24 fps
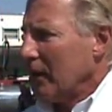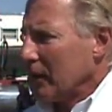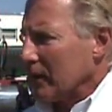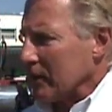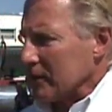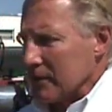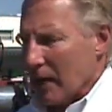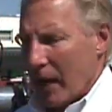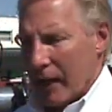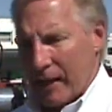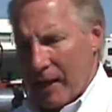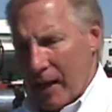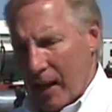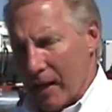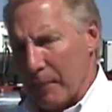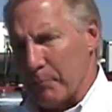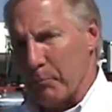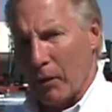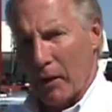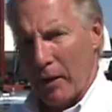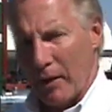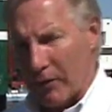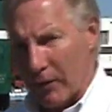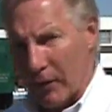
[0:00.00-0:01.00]
because I can't
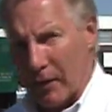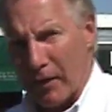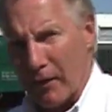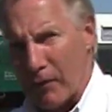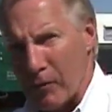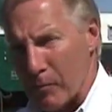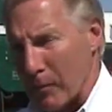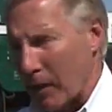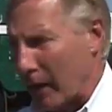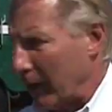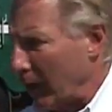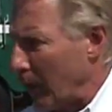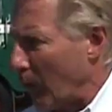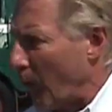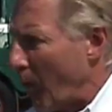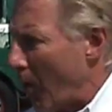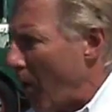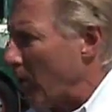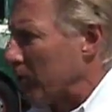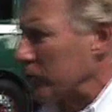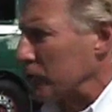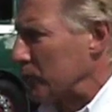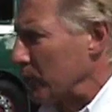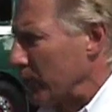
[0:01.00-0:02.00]
believe in giving money to
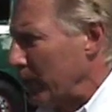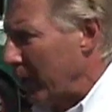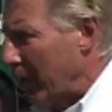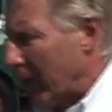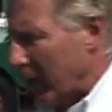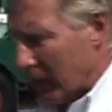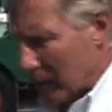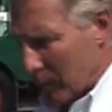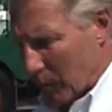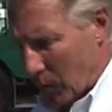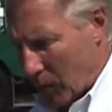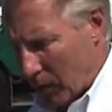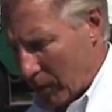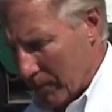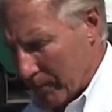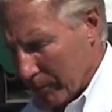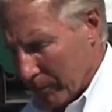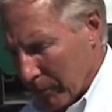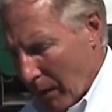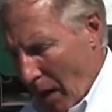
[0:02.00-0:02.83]
Wall Street anymore.